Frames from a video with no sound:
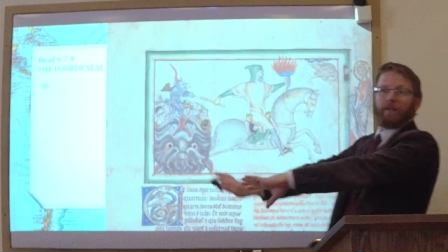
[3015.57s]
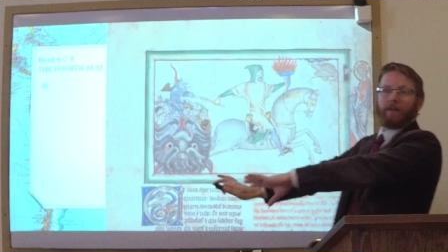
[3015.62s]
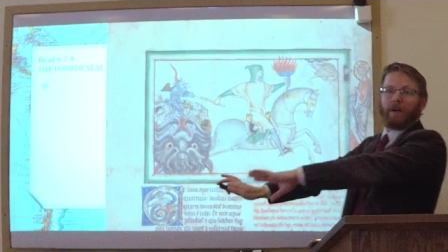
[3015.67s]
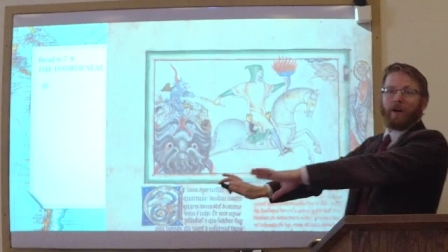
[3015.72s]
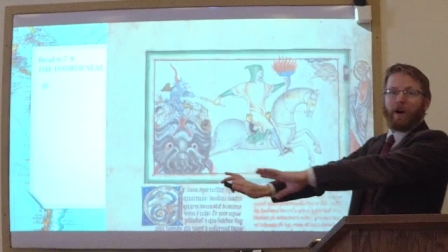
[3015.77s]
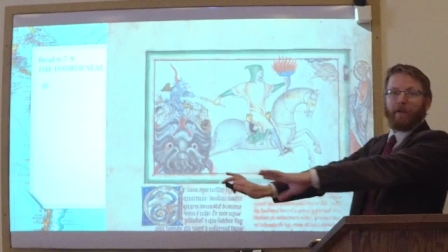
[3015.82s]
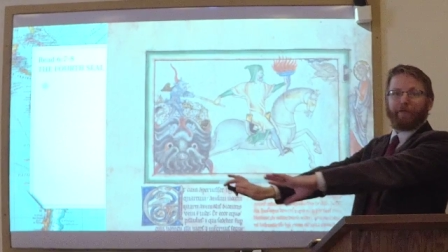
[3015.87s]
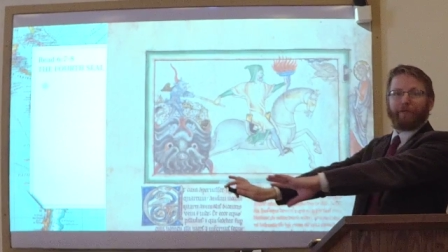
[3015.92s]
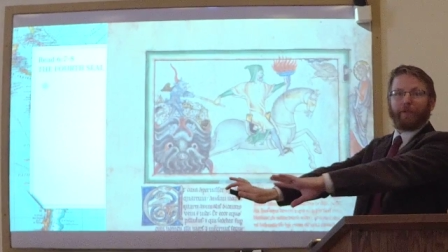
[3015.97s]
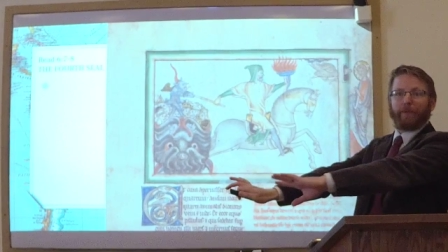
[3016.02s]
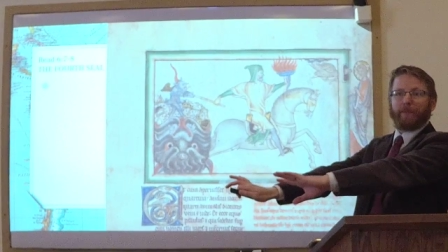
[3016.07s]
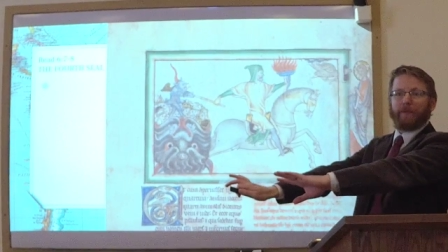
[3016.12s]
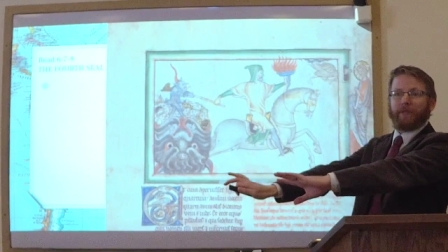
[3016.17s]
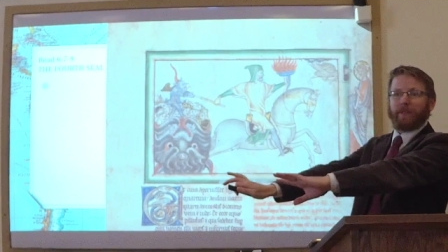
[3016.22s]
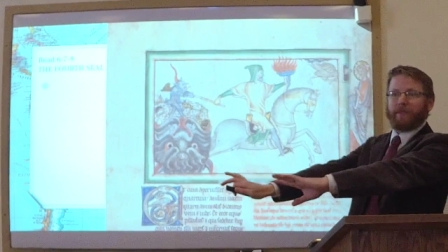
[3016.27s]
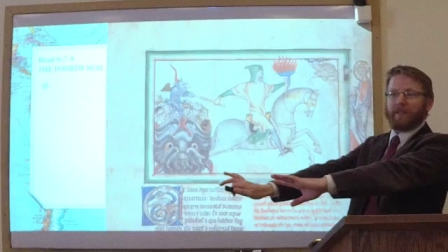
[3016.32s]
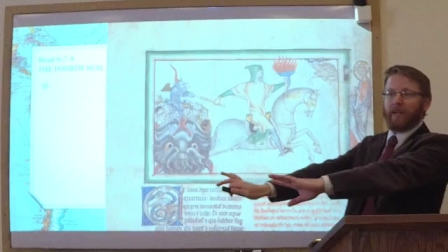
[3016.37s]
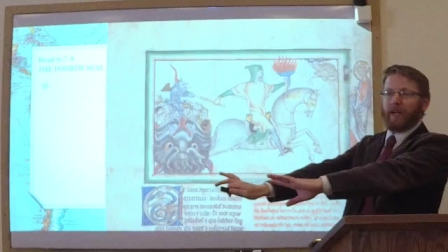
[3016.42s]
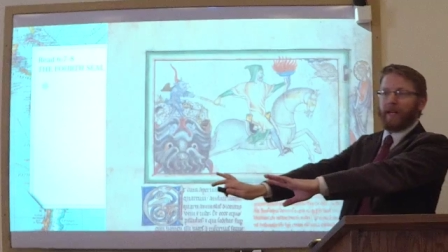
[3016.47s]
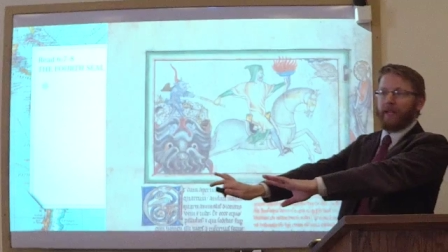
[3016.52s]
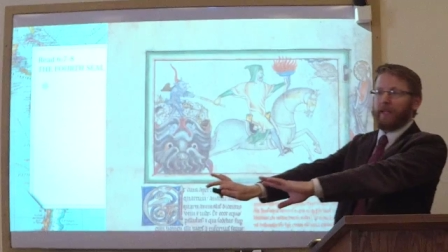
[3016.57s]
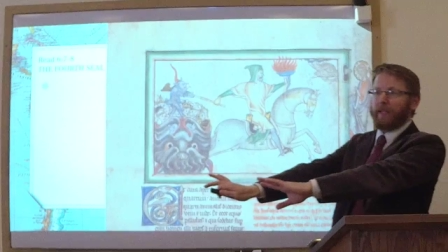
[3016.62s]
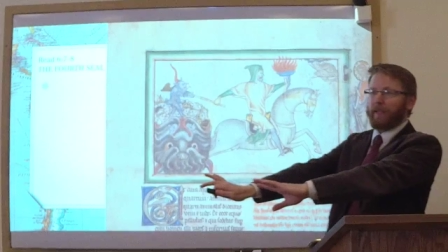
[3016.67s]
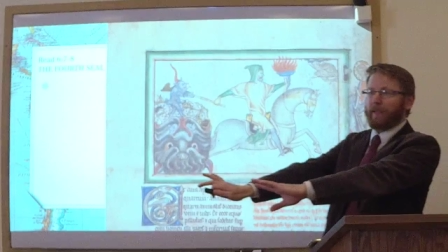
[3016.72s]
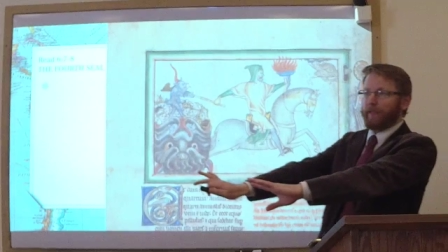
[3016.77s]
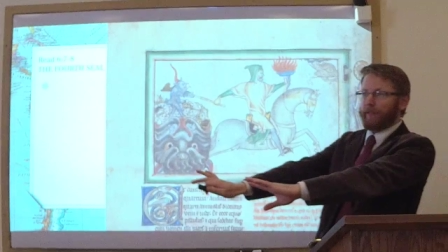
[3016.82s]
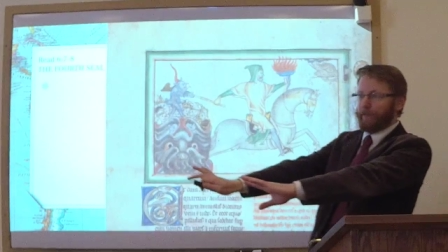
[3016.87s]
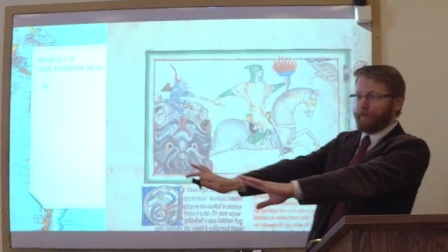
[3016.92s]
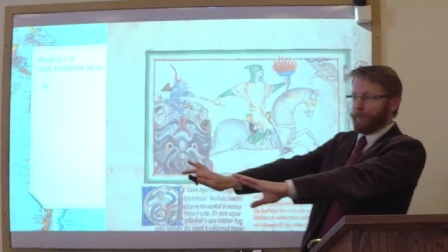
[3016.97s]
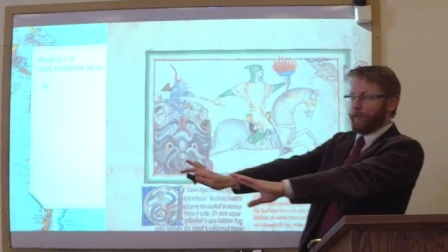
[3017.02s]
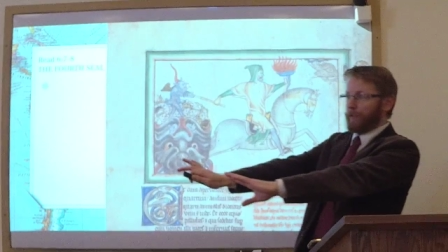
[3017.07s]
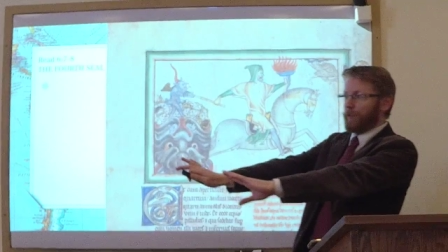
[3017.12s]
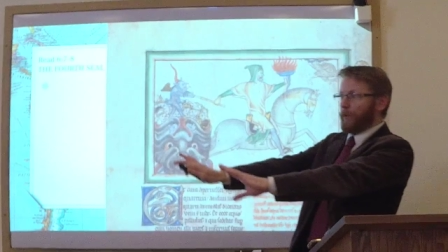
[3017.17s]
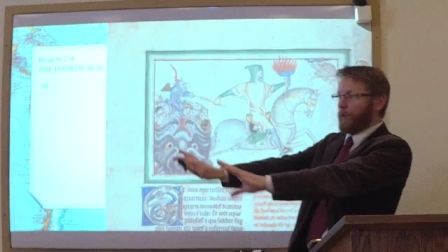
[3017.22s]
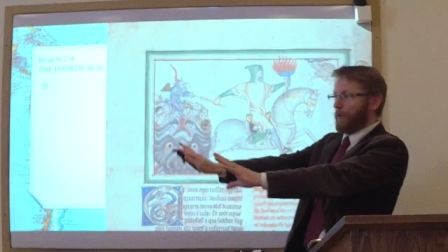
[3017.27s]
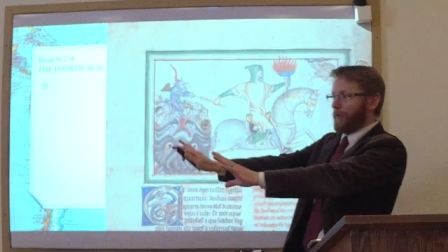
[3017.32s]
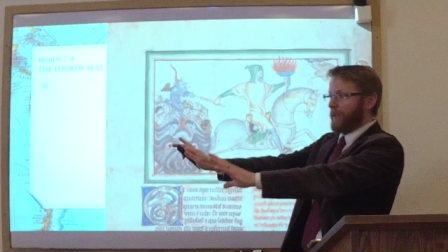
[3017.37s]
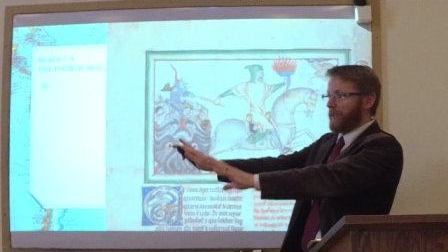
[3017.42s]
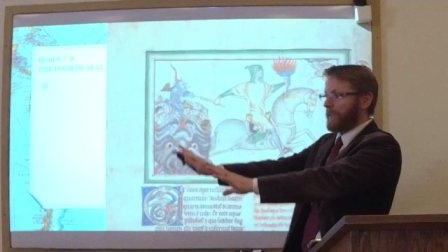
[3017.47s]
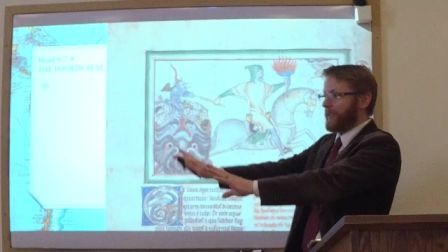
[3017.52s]
off from society and lived
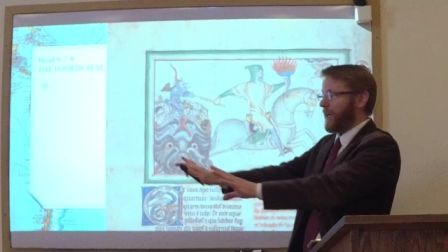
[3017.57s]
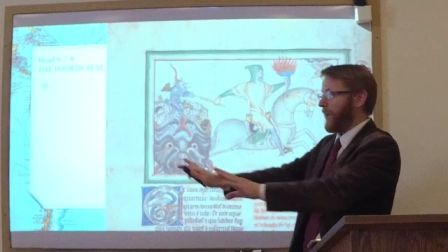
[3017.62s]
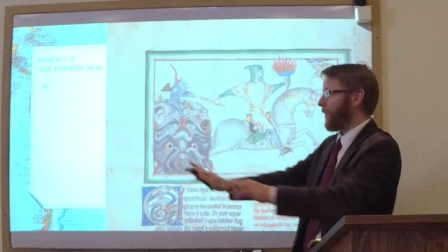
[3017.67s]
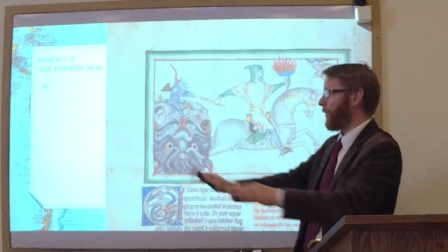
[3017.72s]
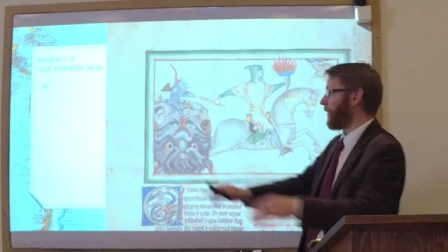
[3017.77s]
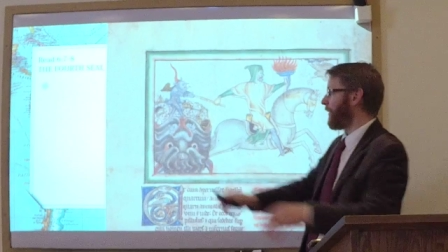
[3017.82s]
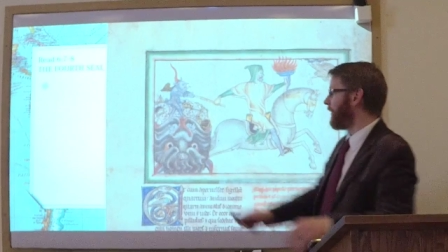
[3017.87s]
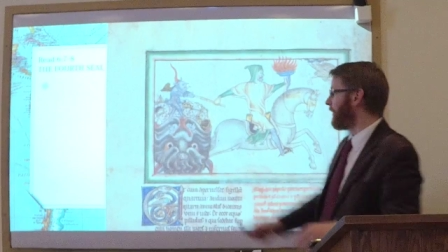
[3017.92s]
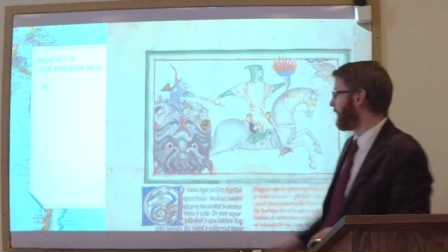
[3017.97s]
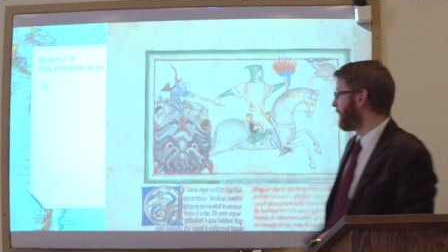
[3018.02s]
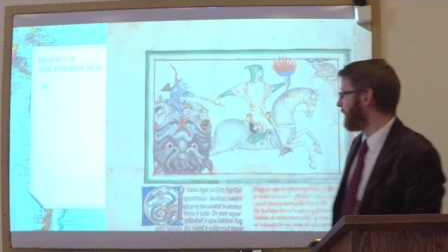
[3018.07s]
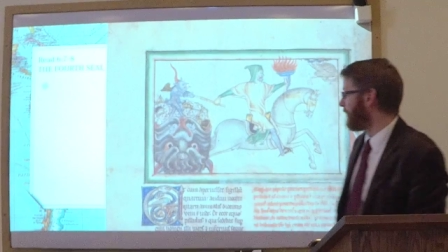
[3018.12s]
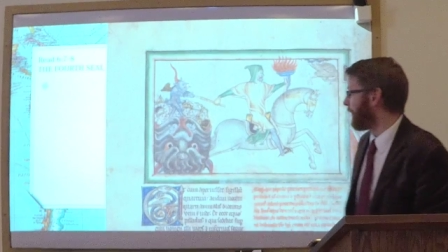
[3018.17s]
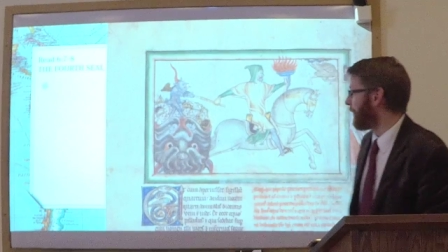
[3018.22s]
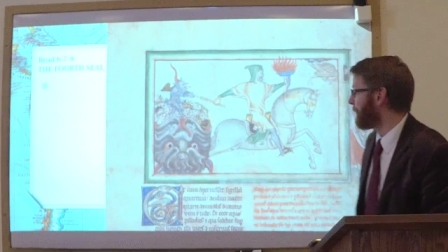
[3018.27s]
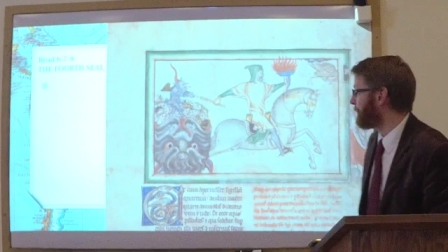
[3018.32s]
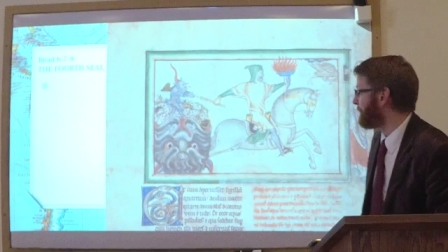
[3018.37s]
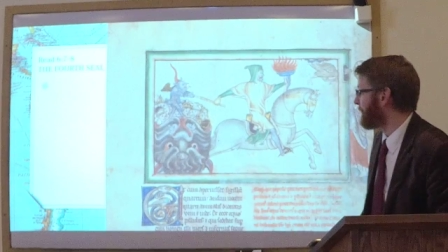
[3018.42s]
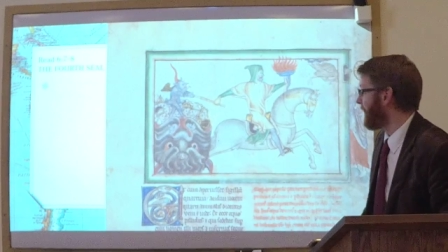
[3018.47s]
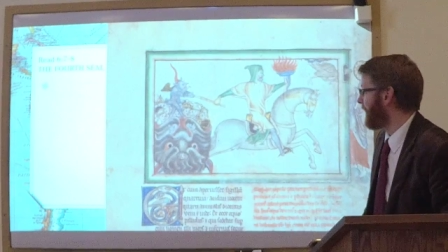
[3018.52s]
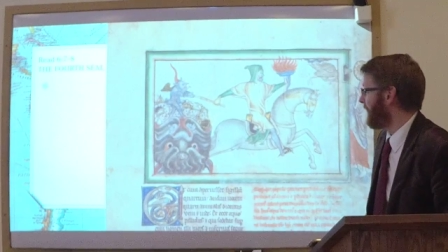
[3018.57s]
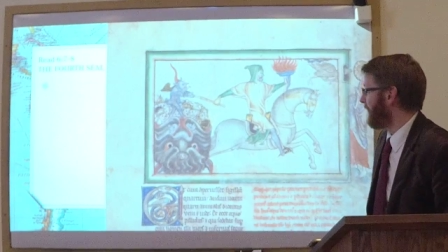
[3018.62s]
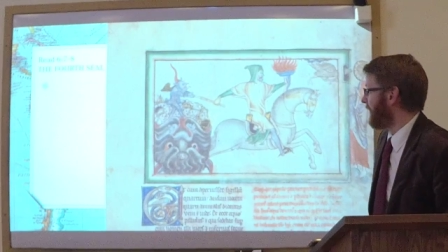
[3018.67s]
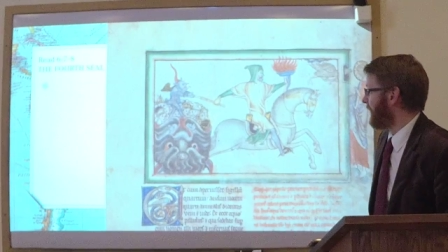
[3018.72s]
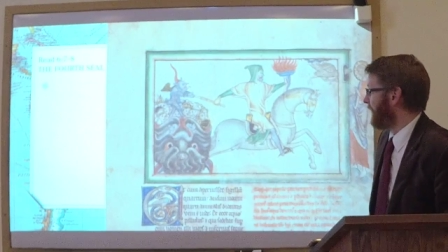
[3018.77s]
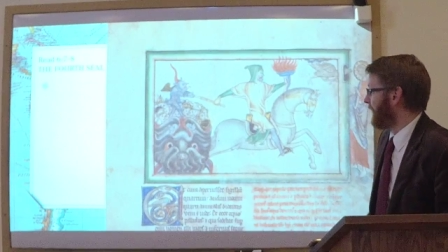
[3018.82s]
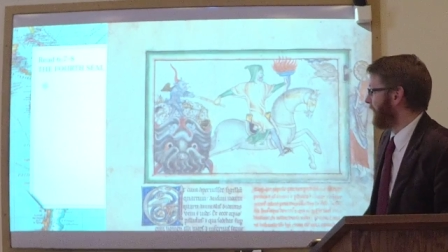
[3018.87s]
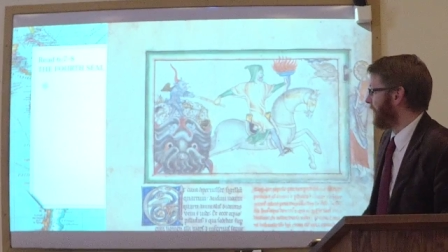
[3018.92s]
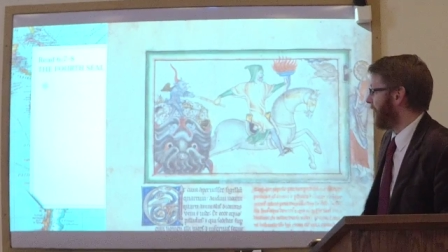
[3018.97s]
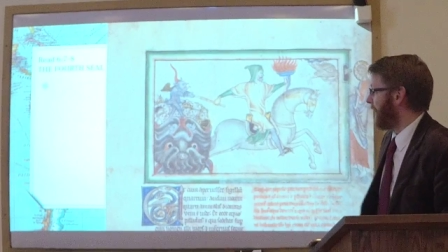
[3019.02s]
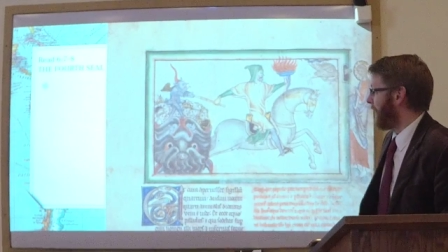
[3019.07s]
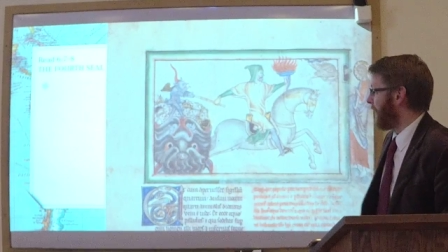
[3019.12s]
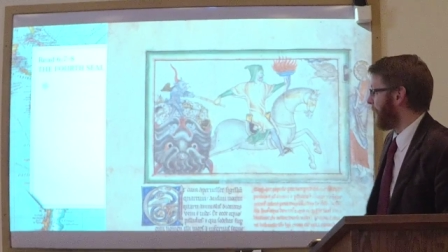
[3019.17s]
alone in a tower, you know.